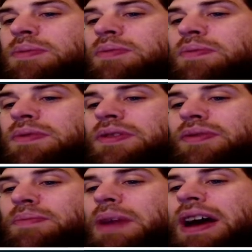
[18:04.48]
with
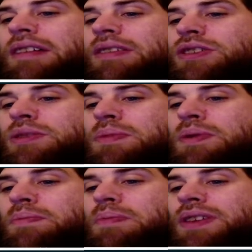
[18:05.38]
different powers, you
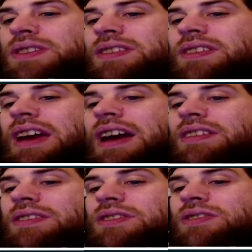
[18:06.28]
put a +1
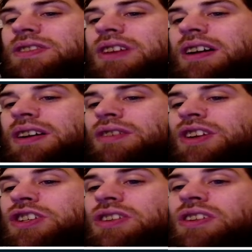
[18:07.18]
counter on target
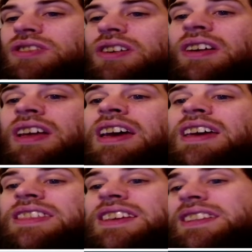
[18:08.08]
creature you control.
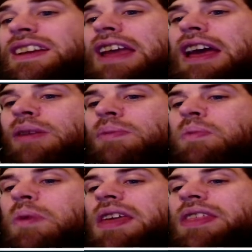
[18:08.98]
This can
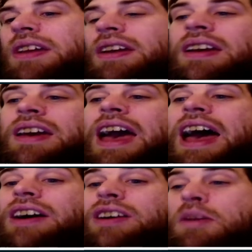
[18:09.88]
help with
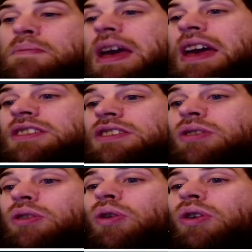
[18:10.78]
our
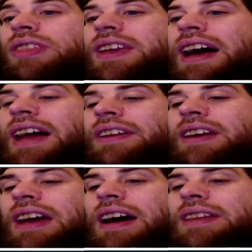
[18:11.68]
commander or the other
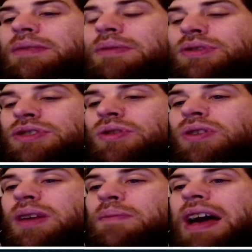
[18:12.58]
card that we were
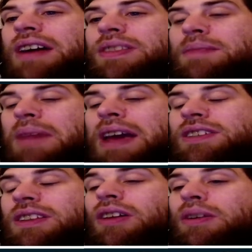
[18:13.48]
talking about that
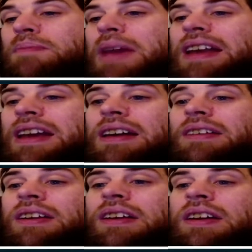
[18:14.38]
makes a lot of
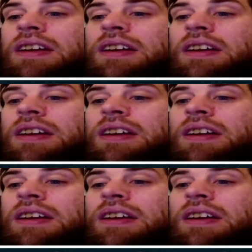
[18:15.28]
mana.